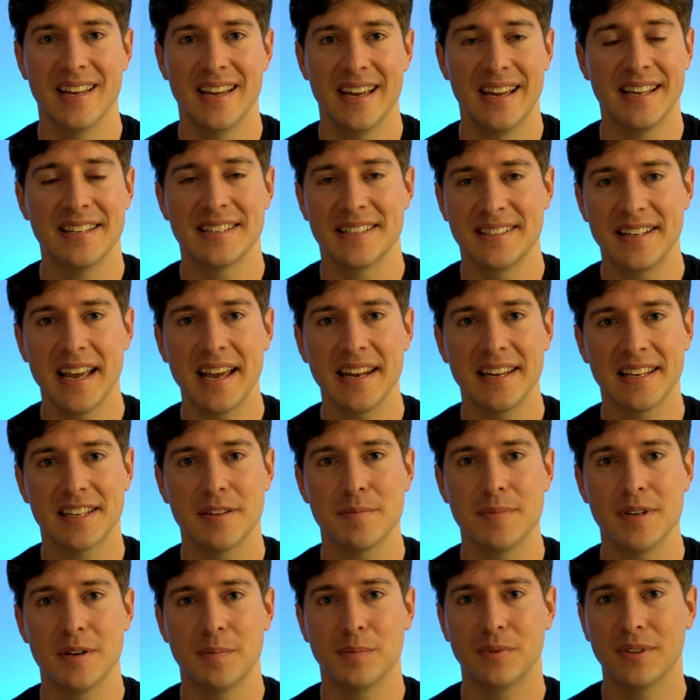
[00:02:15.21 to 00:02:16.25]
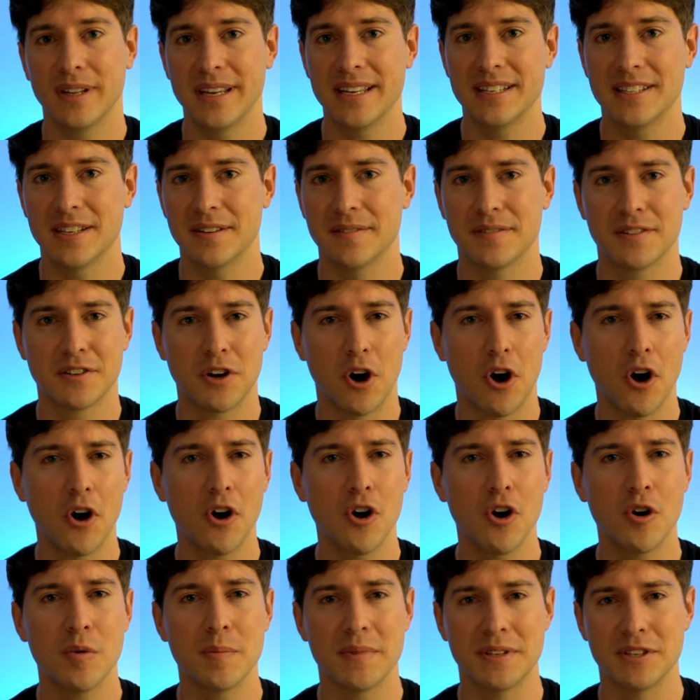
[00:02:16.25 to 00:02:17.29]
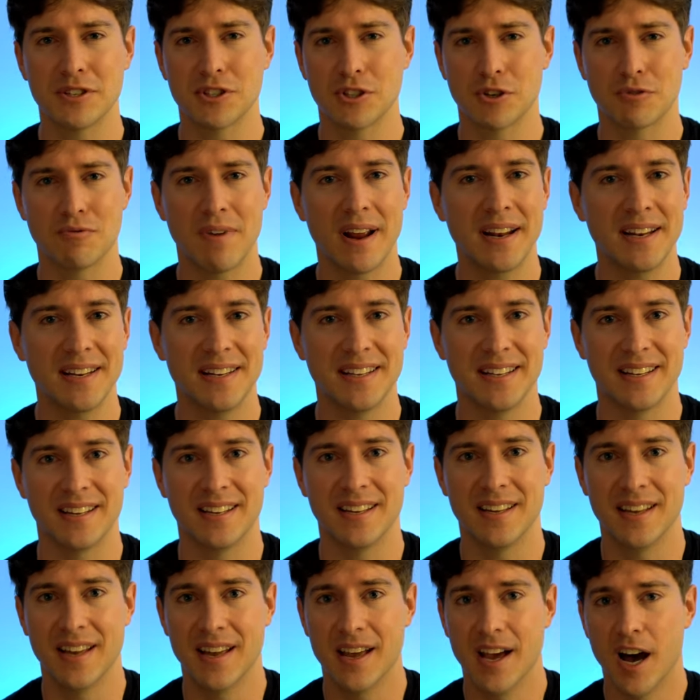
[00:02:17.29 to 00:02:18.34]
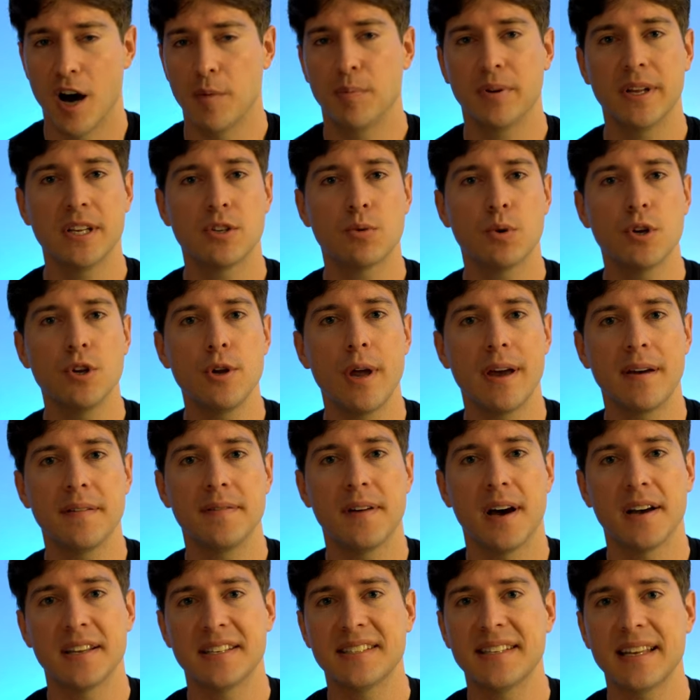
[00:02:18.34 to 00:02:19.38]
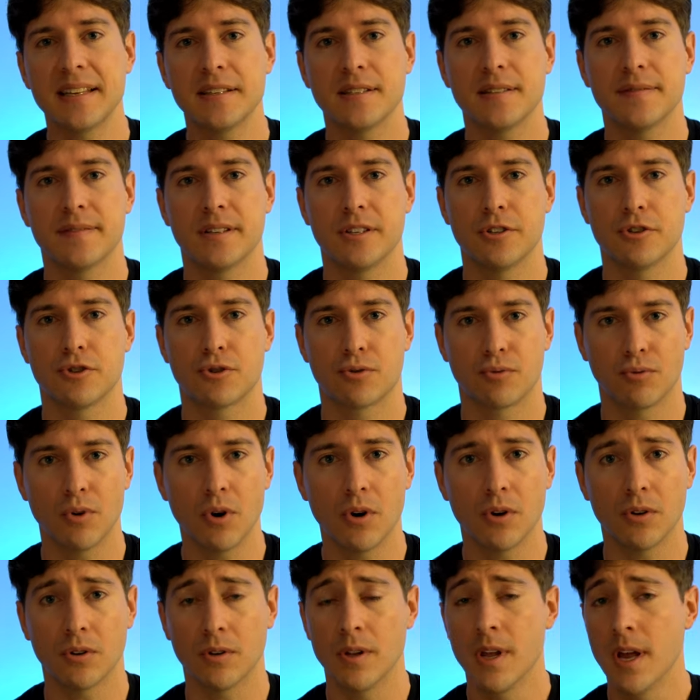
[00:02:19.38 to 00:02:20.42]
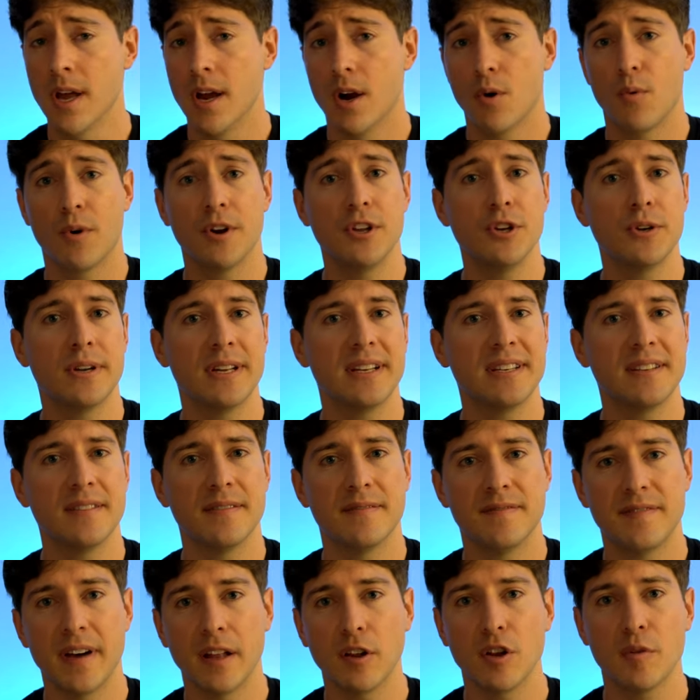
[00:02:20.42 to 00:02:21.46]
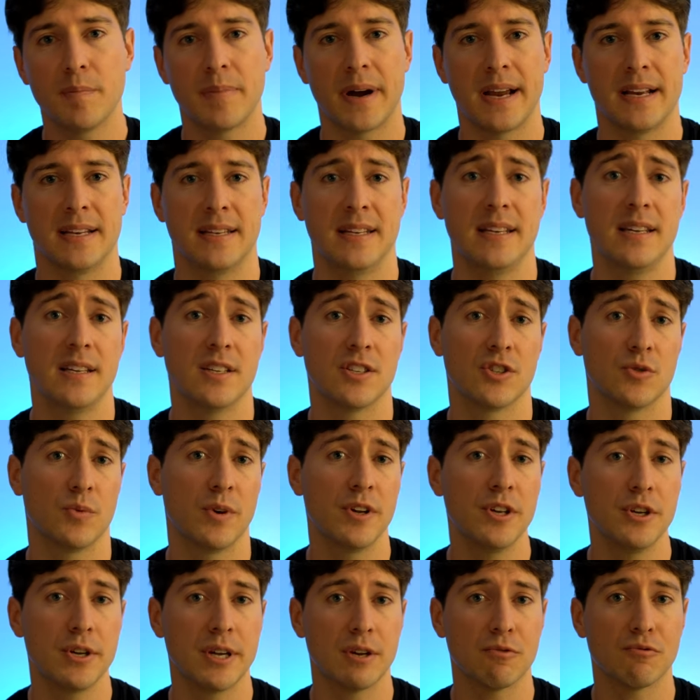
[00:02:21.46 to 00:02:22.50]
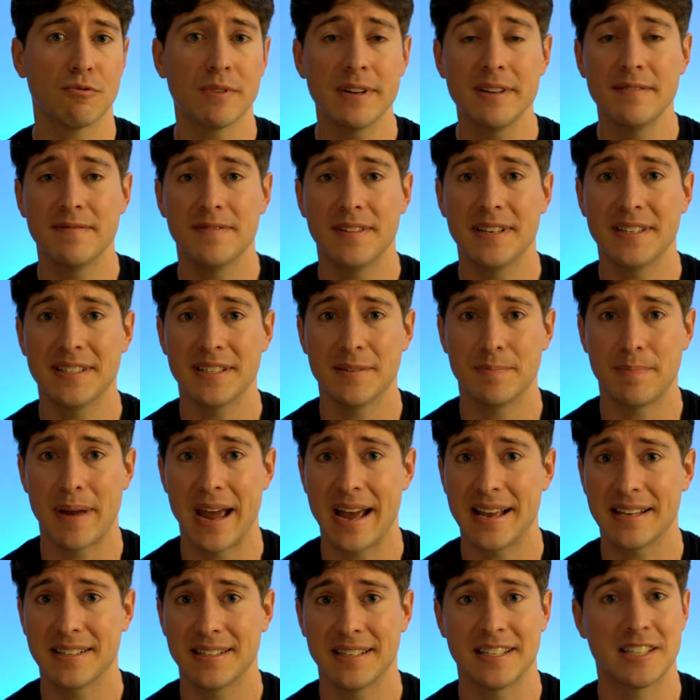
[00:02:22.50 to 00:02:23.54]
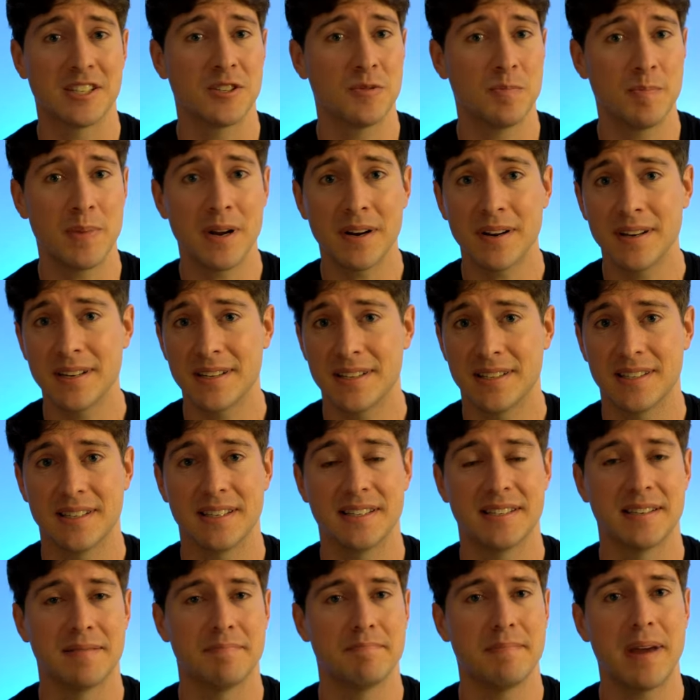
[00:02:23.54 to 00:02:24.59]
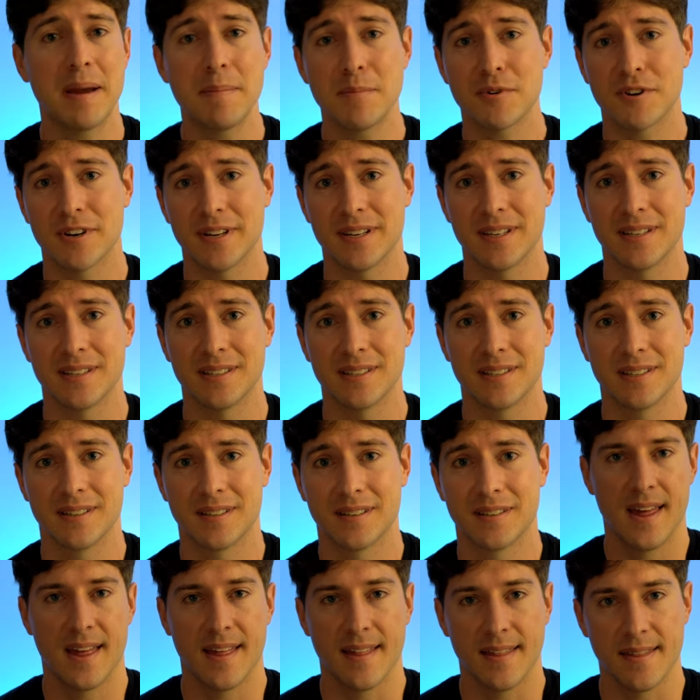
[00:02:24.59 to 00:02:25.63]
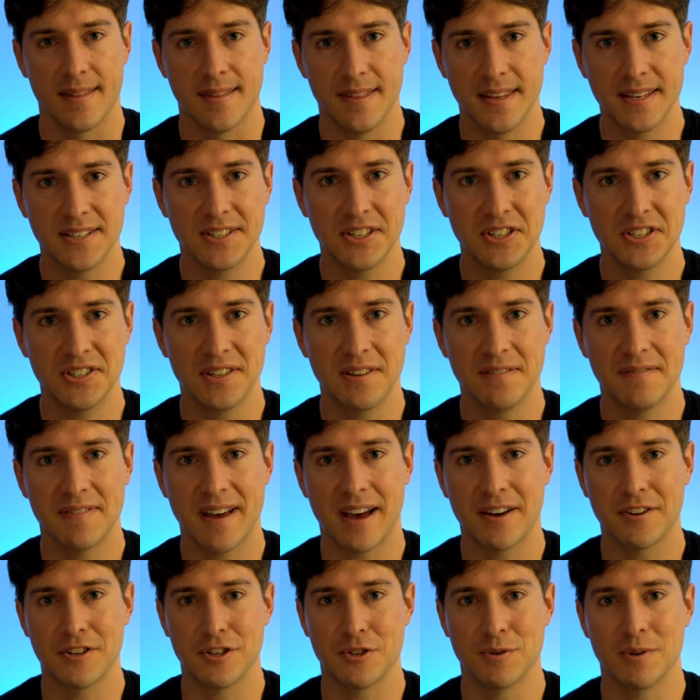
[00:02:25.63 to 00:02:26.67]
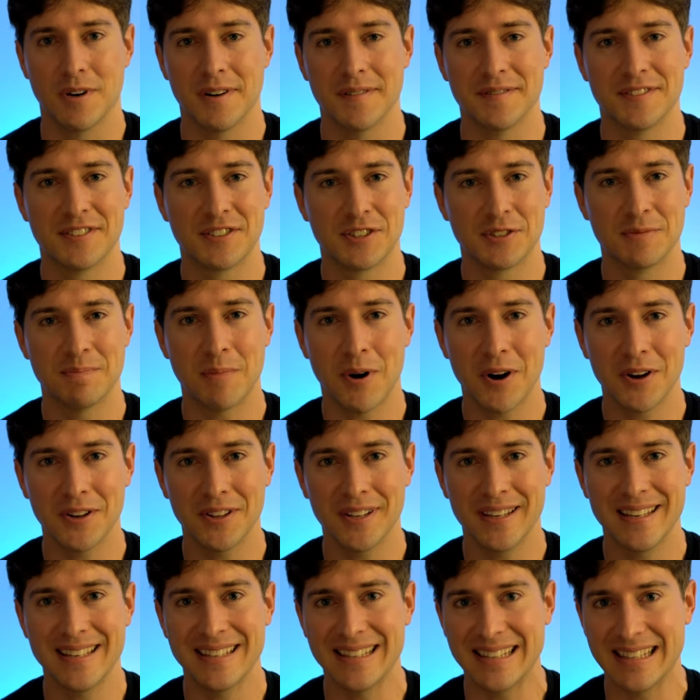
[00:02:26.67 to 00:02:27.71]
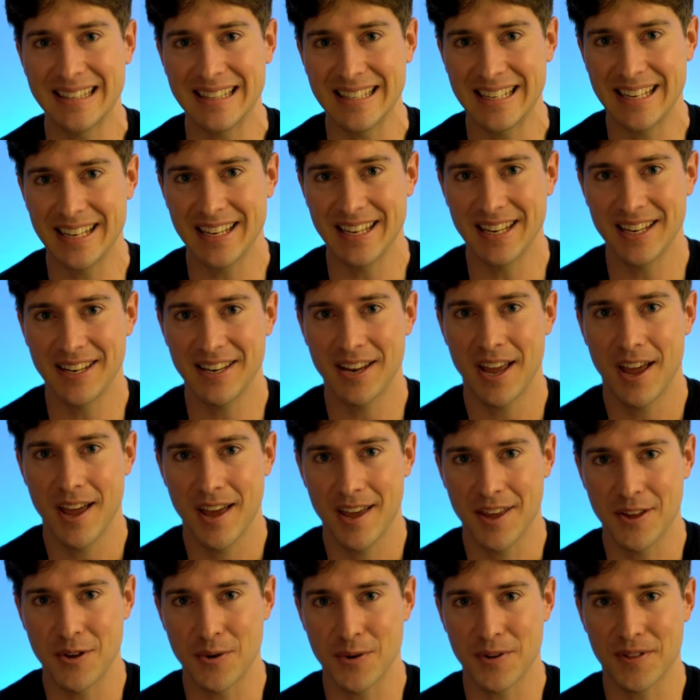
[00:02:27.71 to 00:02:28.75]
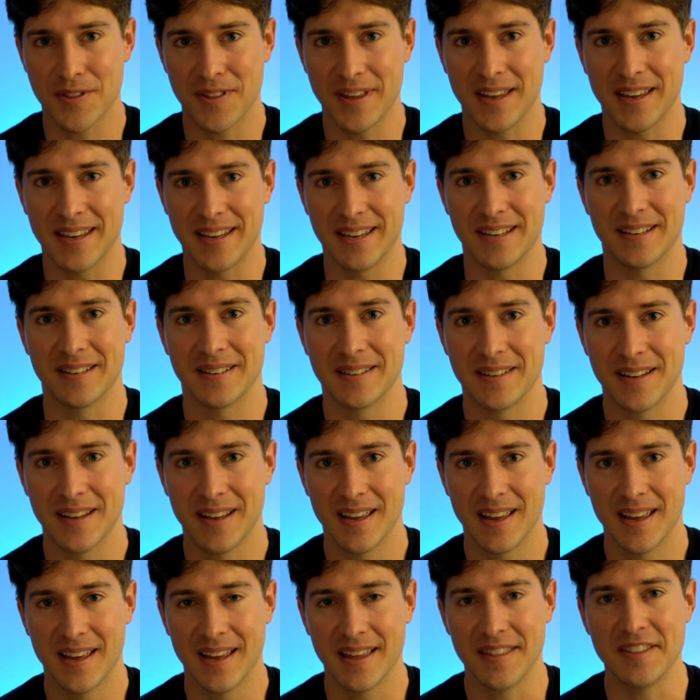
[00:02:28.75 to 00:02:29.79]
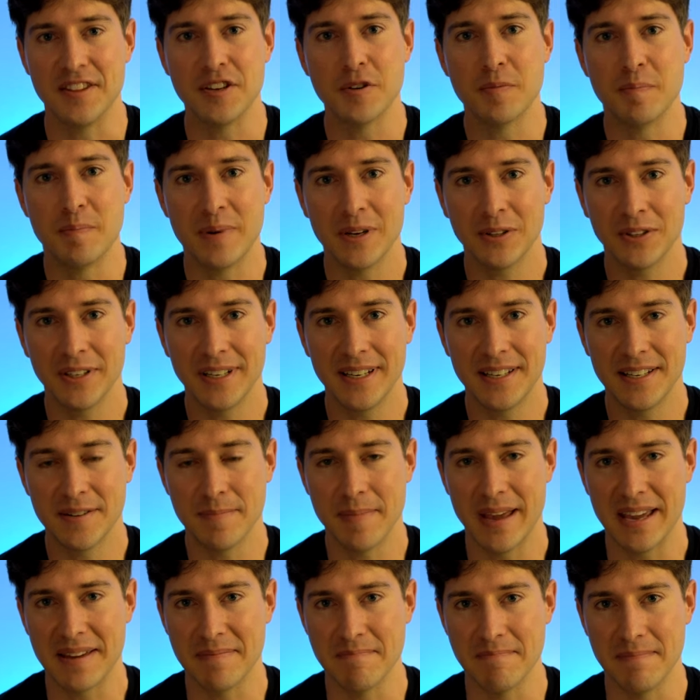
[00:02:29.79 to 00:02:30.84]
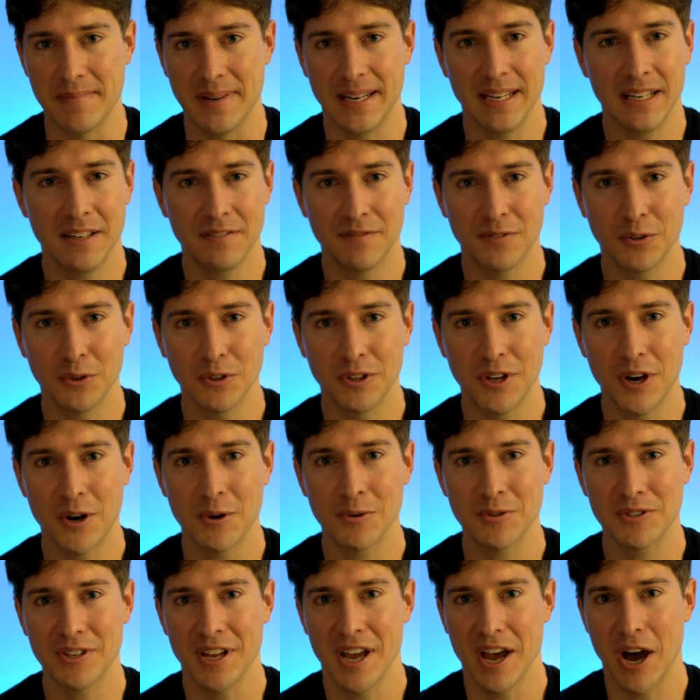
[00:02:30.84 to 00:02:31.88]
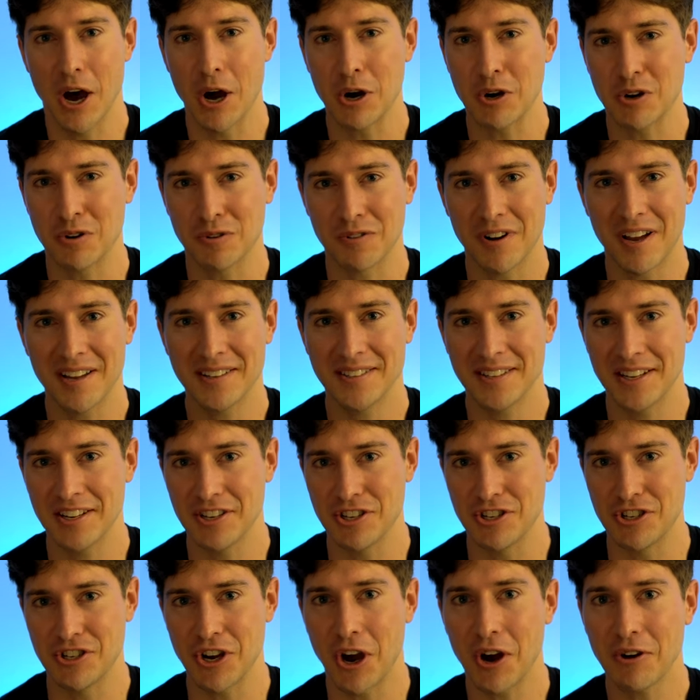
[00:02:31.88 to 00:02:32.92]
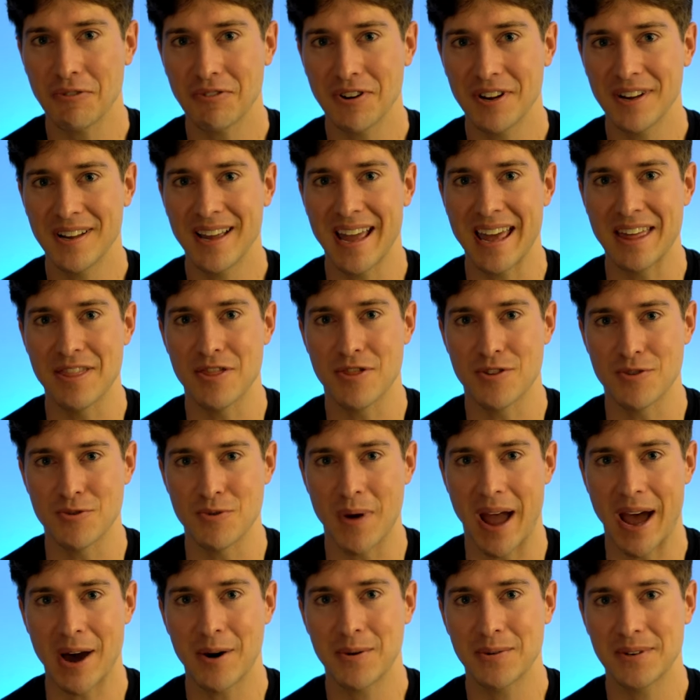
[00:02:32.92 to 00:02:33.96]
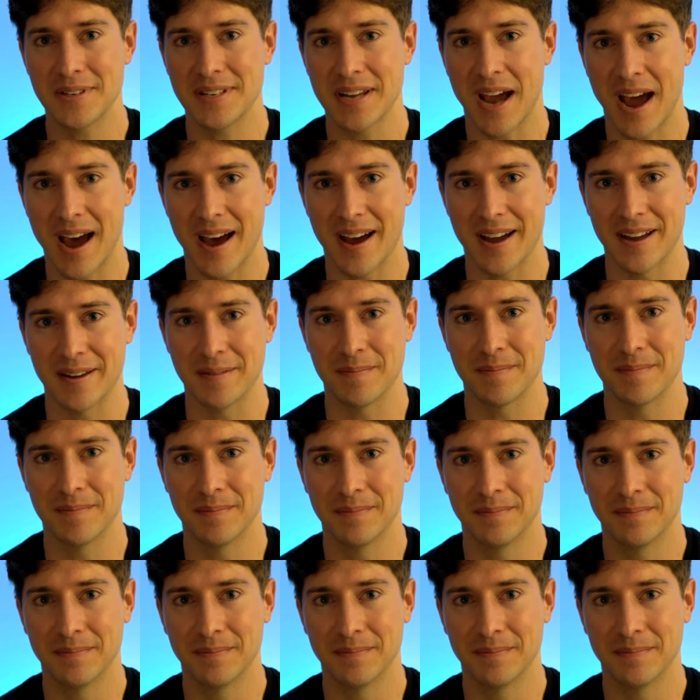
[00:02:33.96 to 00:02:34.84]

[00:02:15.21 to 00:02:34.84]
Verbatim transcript: Instead, it can be a place of calm and serenity, a place where you have a sense of control, where you can develop ideas, where you can revisit past experiences and memories. This is the value of smartly linking your thinking, the ability to make meaningful notes across genre and throughout time.